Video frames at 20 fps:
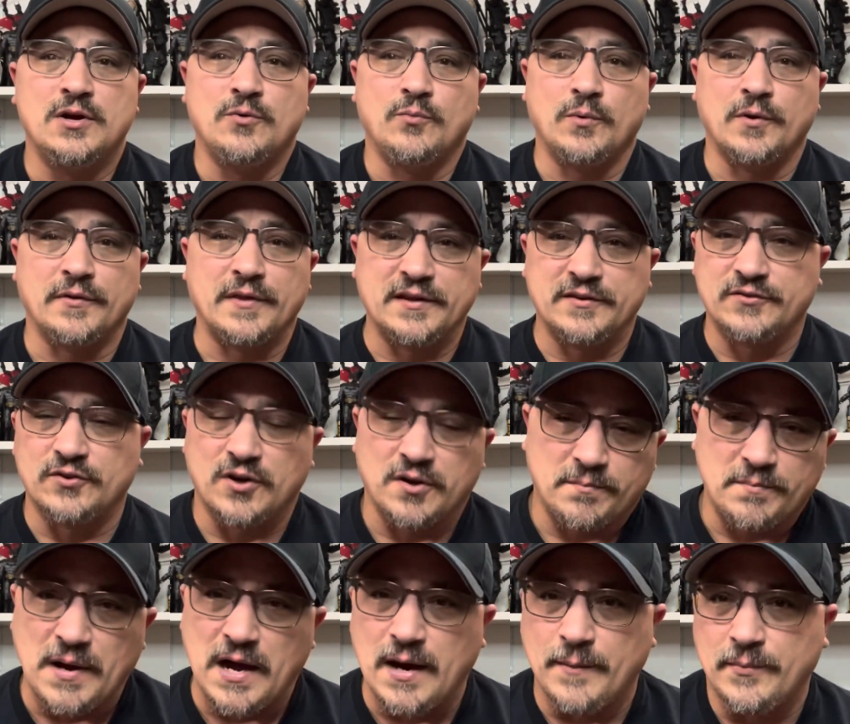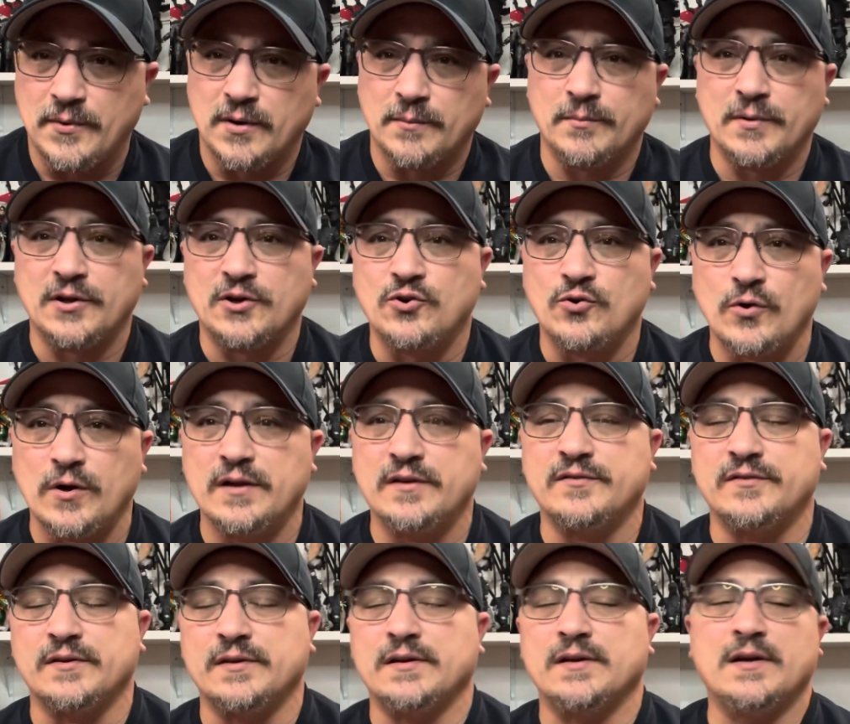where they started popping up like
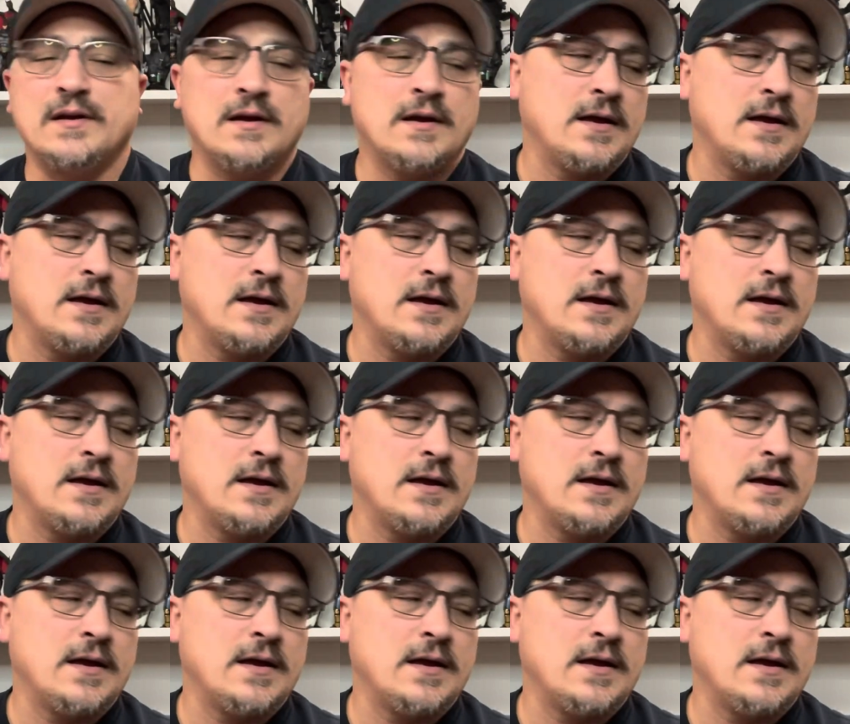crazy.